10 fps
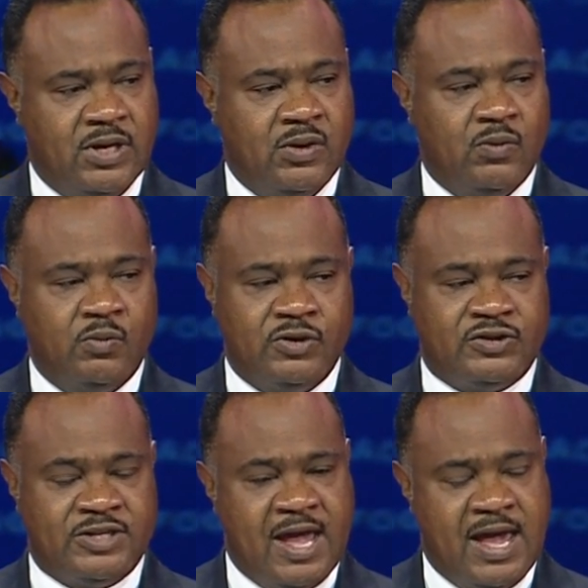will
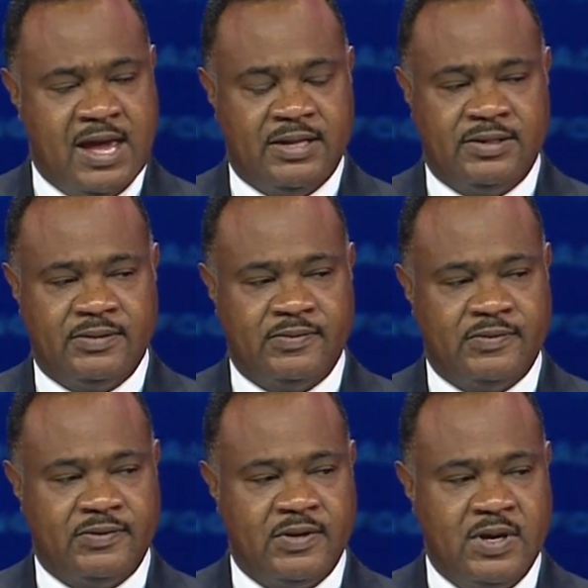stand
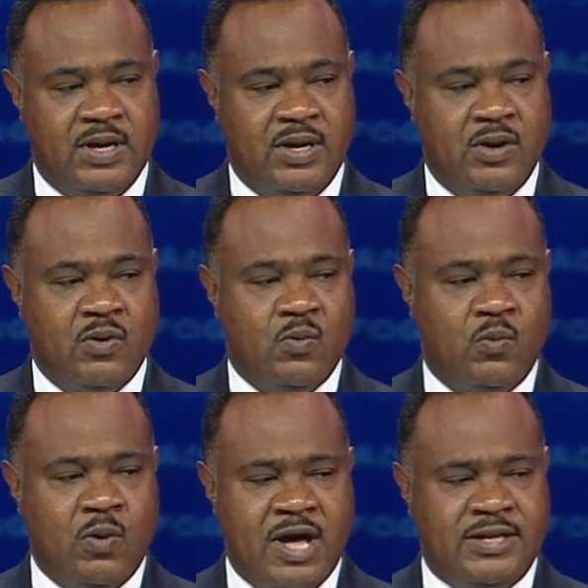
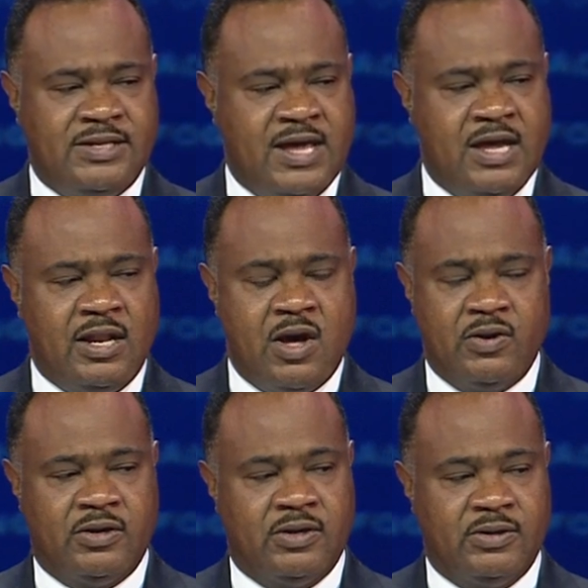one day
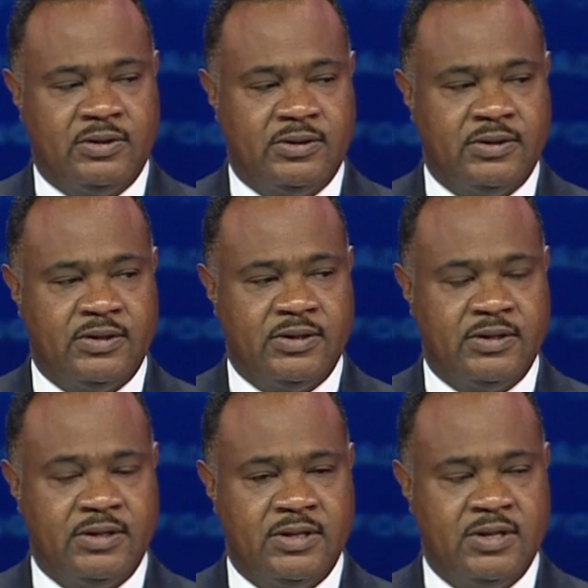longer
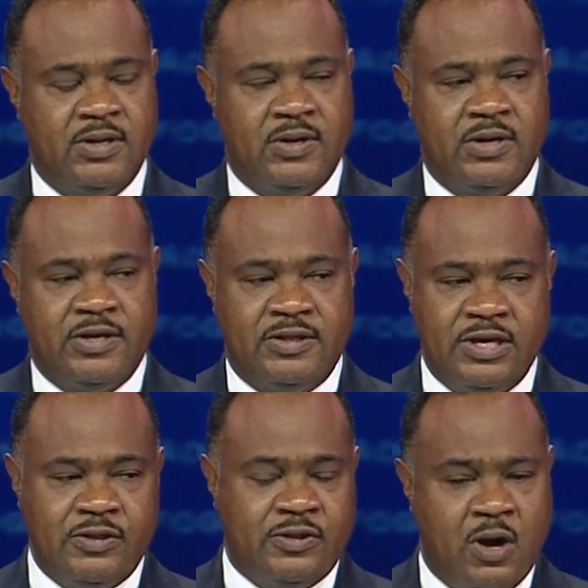
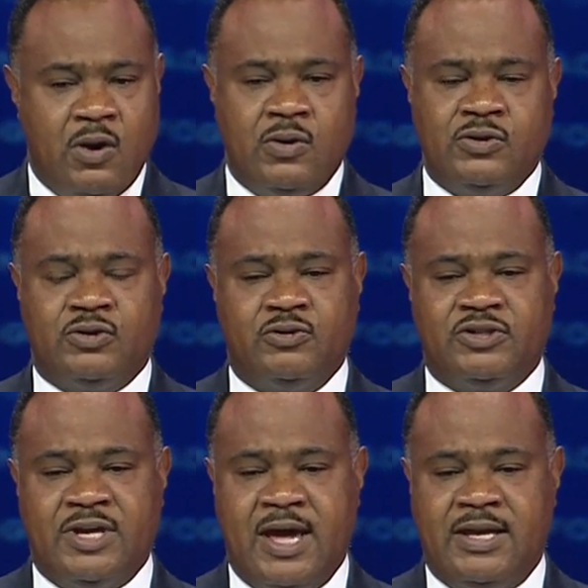than those who
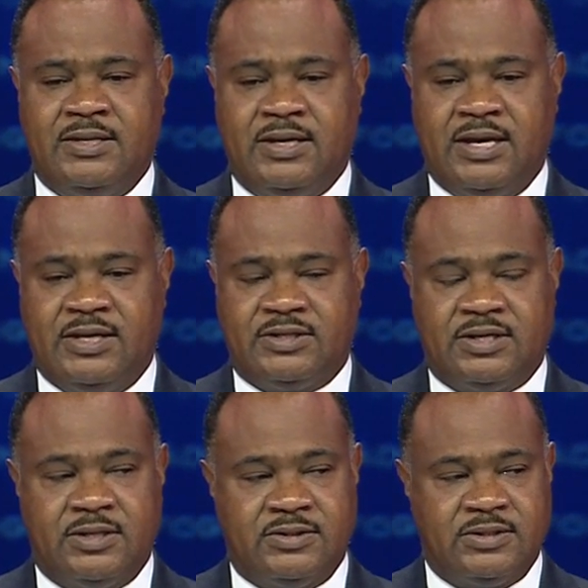stand against
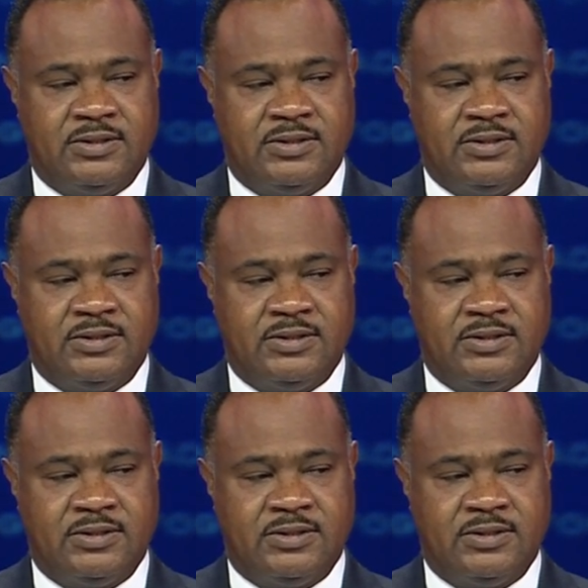us.